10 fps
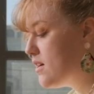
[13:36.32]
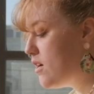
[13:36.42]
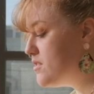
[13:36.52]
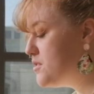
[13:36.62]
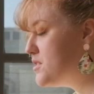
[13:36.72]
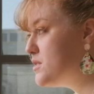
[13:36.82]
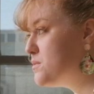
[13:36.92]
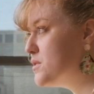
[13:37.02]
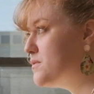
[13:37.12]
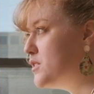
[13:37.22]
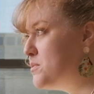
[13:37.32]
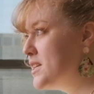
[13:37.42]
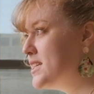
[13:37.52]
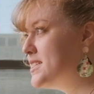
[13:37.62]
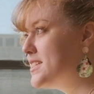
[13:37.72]
Also, since we're
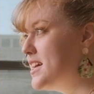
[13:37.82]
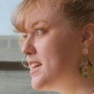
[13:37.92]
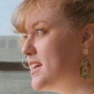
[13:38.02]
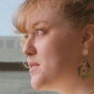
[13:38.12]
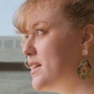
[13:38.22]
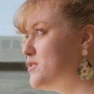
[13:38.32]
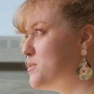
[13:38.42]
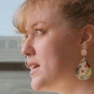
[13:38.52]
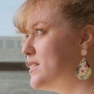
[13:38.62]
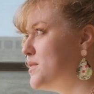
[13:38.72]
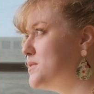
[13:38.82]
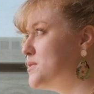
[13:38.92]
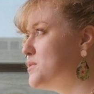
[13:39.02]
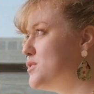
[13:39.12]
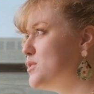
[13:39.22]
filming this and I don't have to write
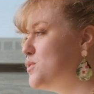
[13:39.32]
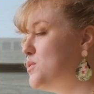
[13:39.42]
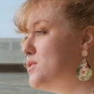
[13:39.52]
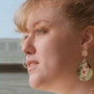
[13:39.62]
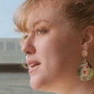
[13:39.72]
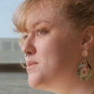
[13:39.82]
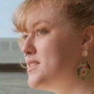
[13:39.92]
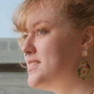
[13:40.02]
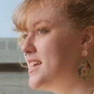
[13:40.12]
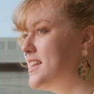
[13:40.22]
notes, which is cool, I'm gonna say